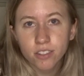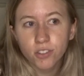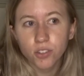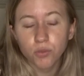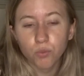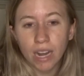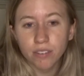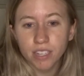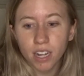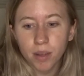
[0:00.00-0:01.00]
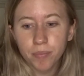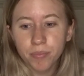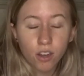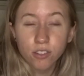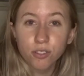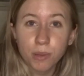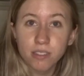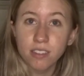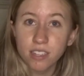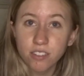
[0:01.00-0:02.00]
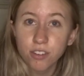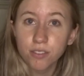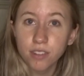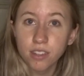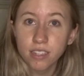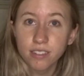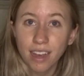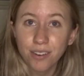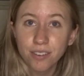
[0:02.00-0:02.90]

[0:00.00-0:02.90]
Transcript: Just round it up. Also makes it easier to fill this out